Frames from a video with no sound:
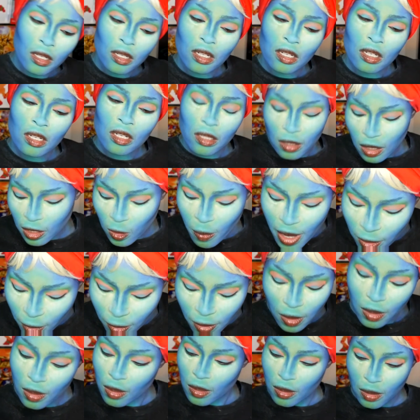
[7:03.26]
But to give
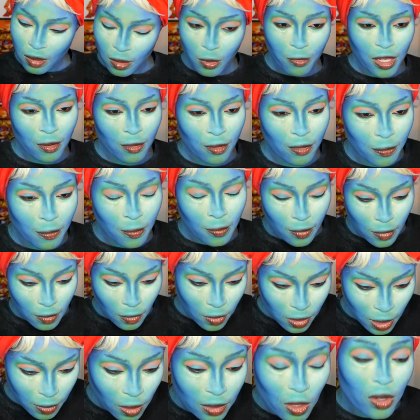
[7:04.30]
it warmness, I
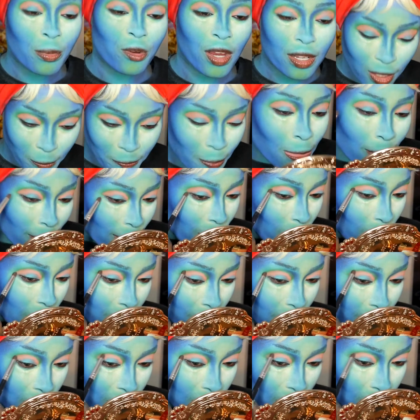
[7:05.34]
use the
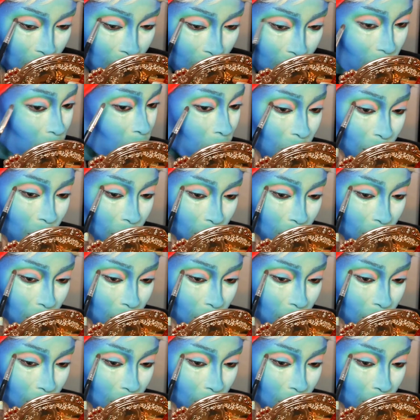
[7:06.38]
greenish yellow.